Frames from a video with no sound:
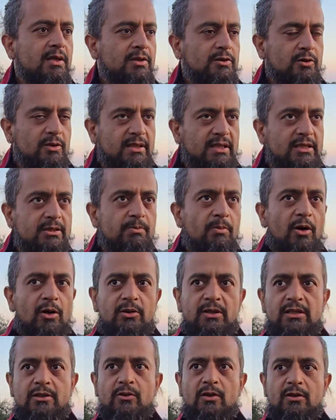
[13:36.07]
So these
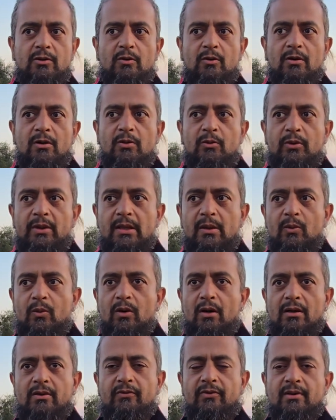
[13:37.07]
Bodhisattvas will
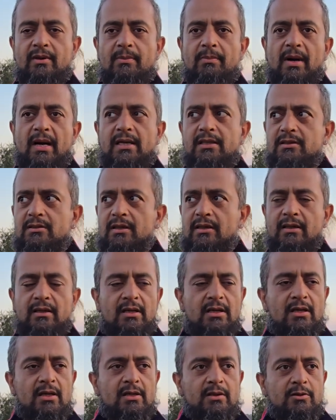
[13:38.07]
work for the master
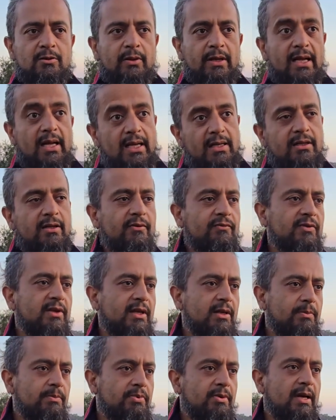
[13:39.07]
to end of
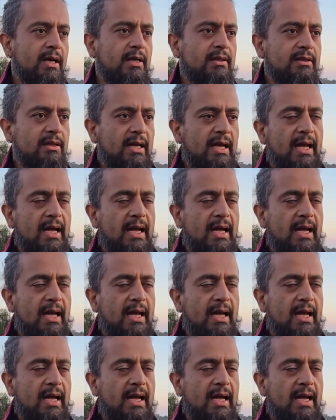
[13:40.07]
their breath.